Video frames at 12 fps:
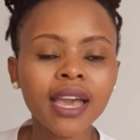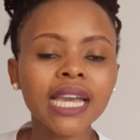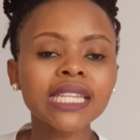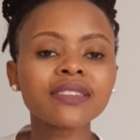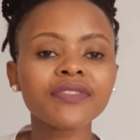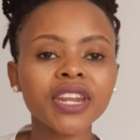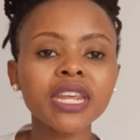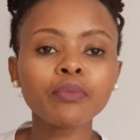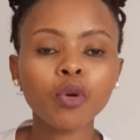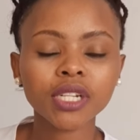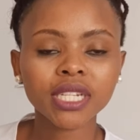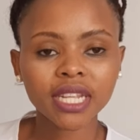it's very
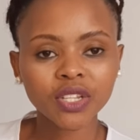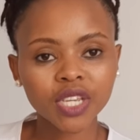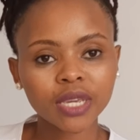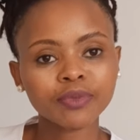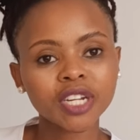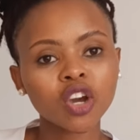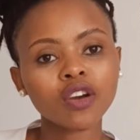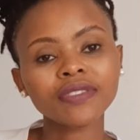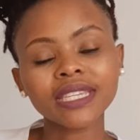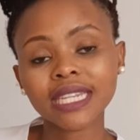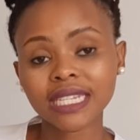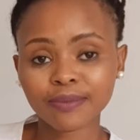important that you keep track of
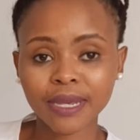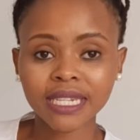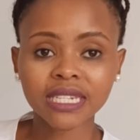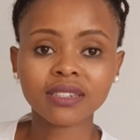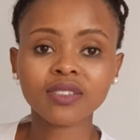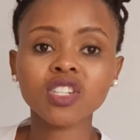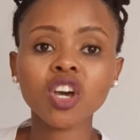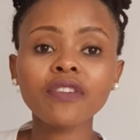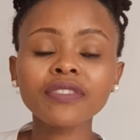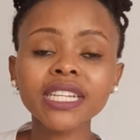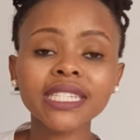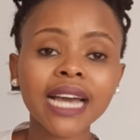these expenses because
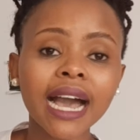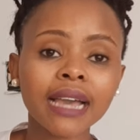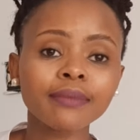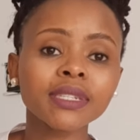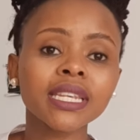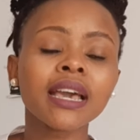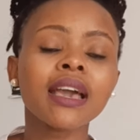often at times,